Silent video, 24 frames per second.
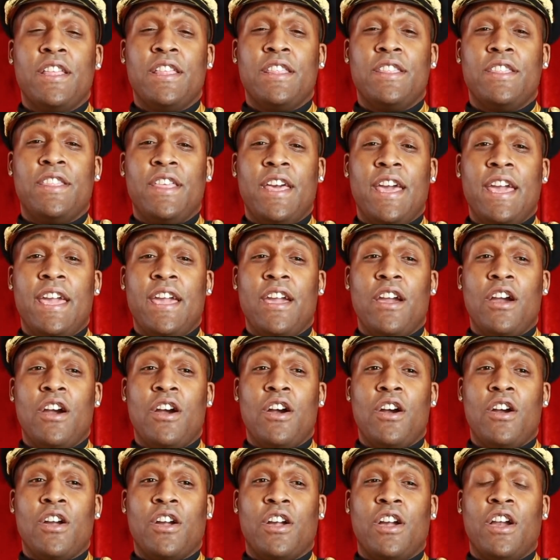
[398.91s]
they
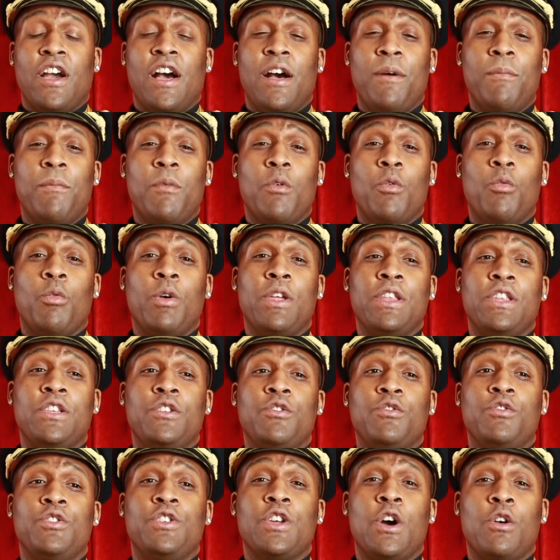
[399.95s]
come when
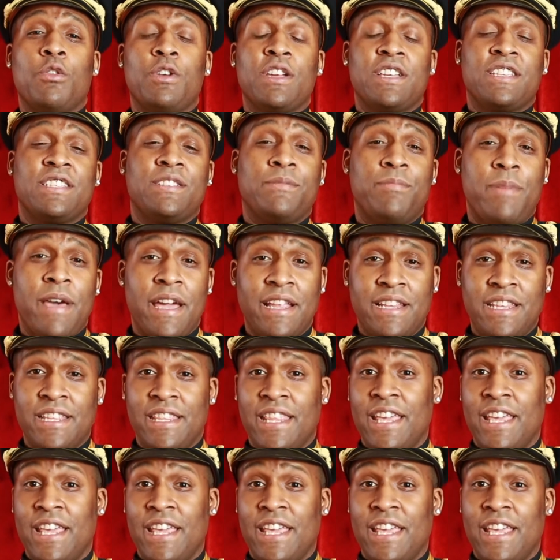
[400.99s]
you don't expect it.